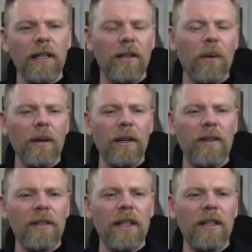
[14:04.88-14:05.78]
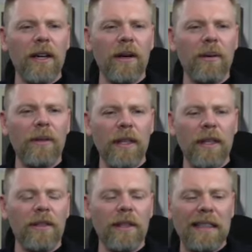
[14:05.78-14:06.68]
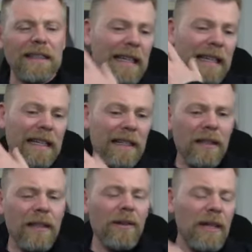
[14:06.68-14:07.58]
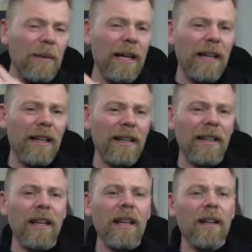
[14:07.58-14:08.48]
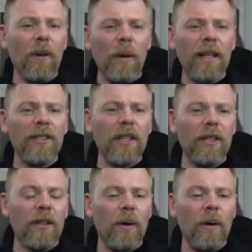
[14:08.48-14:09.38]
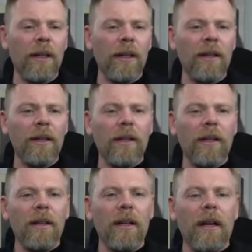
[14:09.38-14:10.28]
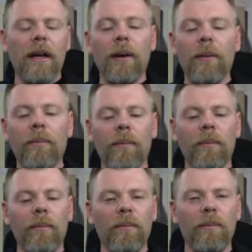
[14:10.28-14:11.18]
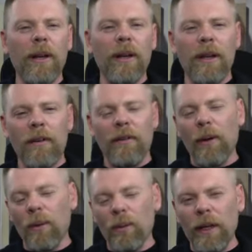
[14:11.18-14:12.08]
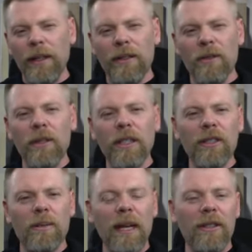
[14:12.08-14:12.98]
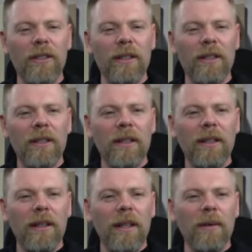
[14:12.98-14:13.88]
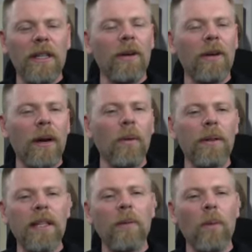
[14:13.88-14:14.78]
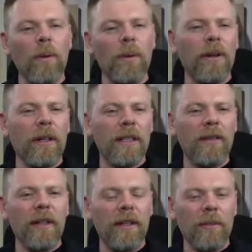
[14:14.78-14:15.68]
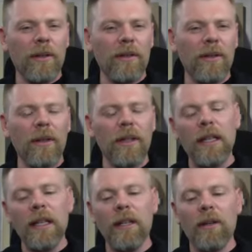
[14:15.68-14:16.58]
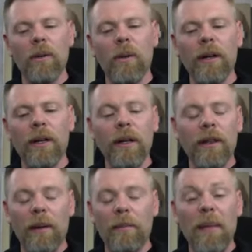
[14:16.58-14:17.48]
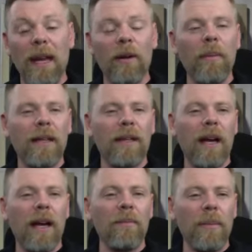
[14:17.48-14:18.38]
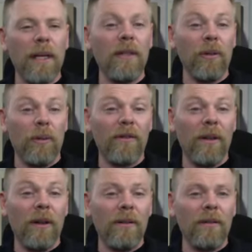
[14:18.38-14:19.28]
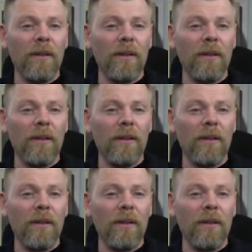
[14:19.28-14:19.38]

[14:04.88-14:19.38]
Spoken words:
quota? If you said no, then it's like, come on, why didn't you hit your quota? But if they were really a strategic manager, they would say, okay, what were your activity numbers? So you didn't hit your quota. That may or may not be your fault.